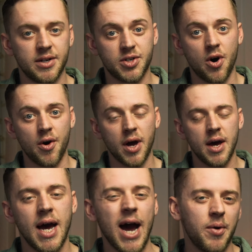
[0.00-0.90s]
a dog?
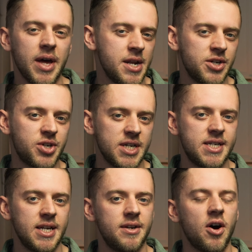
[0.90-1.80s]
How
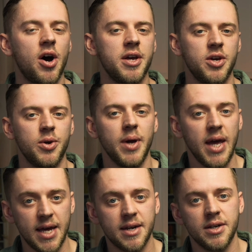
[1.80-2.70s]
interested are you
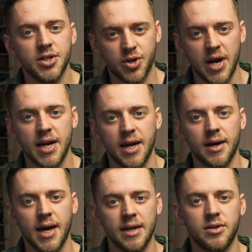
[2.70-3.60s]
in
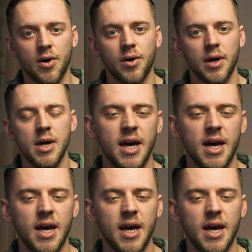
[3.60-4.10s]
training a dog?